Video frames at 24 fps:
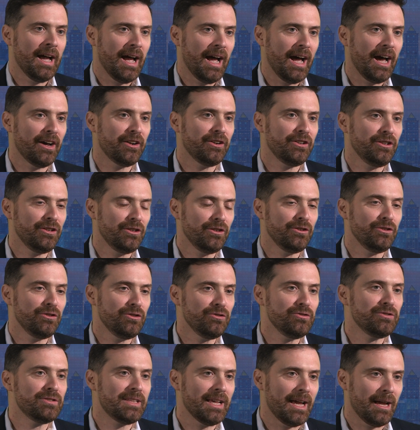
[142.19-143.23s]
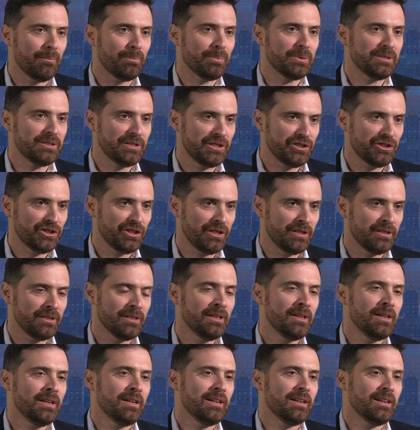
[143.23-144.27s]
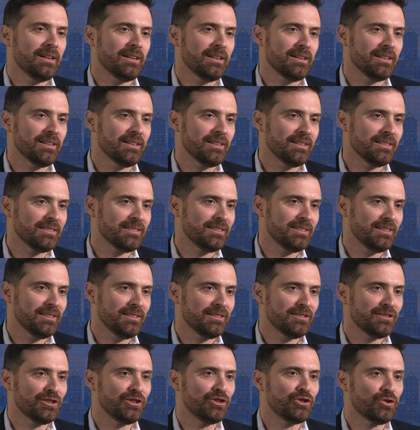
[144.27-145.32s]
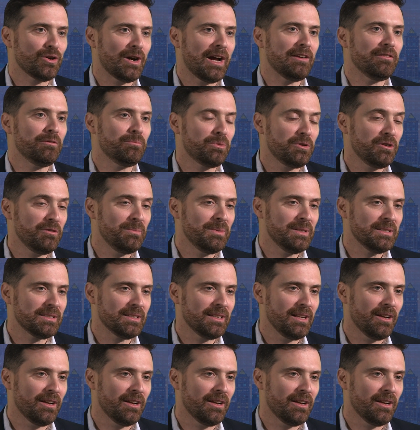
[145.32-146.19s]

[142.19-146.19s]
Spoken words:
How do you use that position to drive improvements in